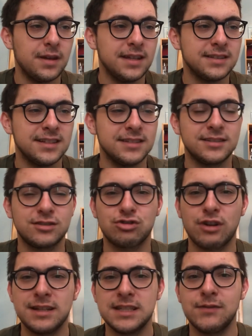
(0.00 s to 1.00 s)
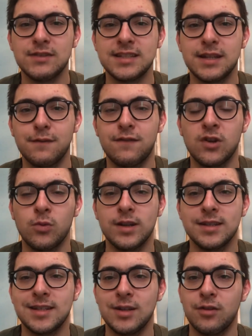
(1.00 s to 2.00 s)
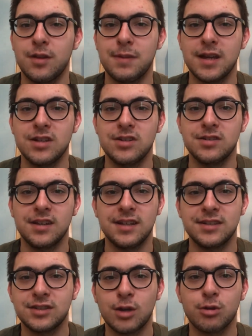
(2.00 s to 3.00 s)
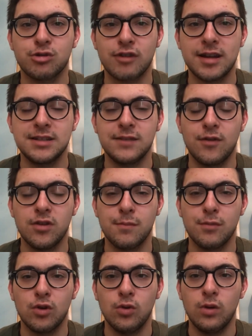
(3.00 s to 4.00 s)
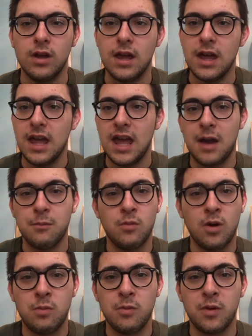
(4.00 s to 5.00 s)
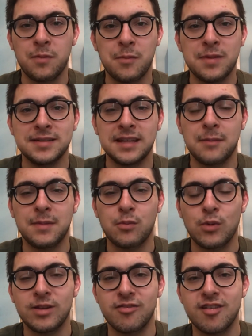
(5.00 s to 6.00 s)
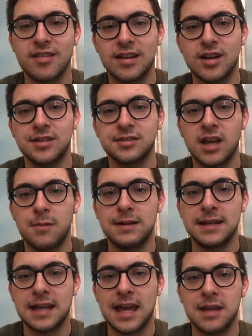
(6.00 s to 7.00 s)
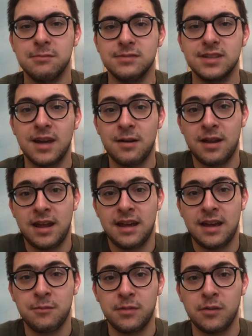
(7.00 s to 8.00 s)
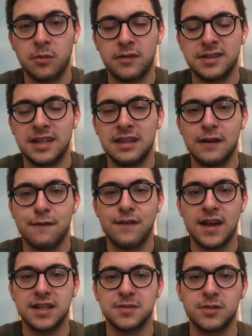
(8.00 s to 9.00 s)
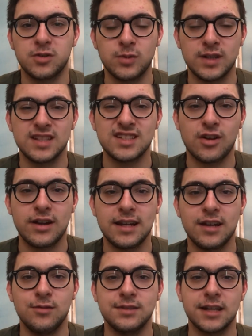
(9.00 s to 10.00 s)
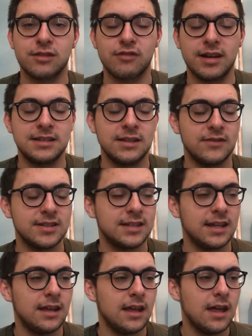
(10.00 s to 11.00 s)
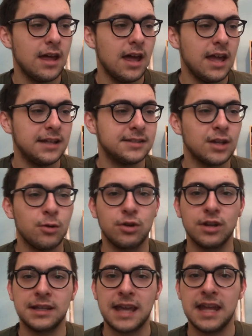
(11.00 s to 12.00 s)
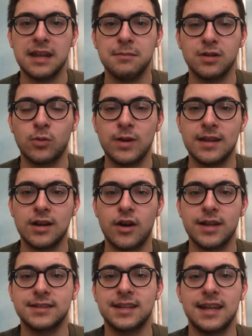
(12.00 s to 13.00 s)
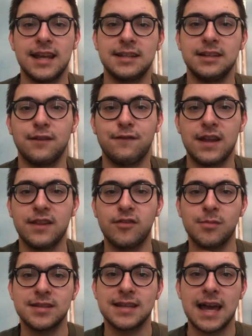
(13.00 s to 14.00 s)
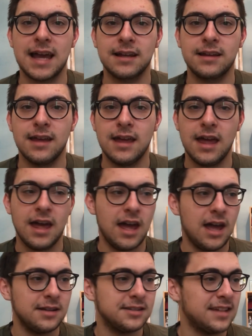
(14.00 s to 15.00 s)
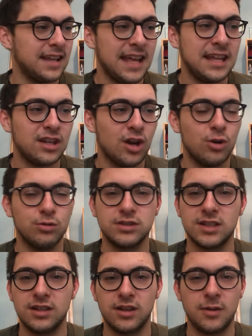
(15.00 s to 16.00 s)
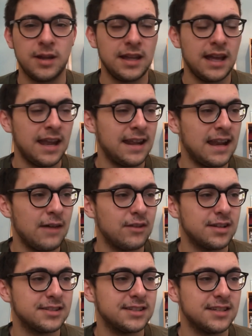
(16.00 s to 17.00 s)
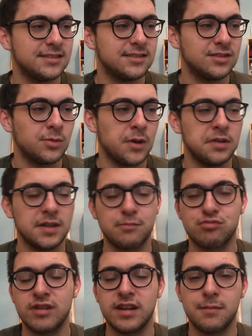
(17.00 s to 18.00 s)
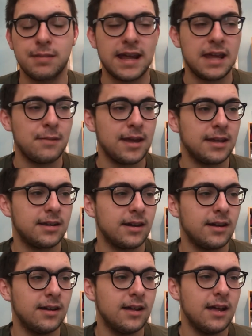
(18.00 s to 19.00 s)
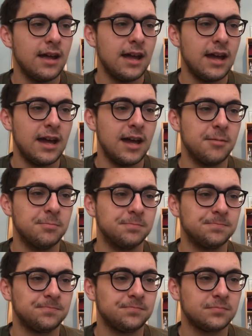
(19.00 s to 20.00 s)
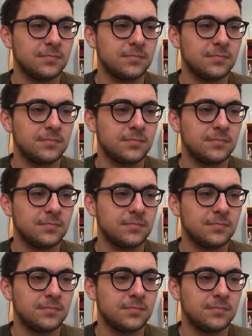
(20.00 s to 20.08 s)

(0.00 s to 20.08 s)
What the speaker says: It's his creativity and fluidity on the pitch, isn't he? He's so creative on the ball, and we've been missing Emi Buendia in the last couple of games, and we've seen the effects because we slightly lose that creativity. He's so good at getting in between the lines, connecting defence and attack. As I said, 8 goals, and 11 assists as well. He's a brilliant playmaker, and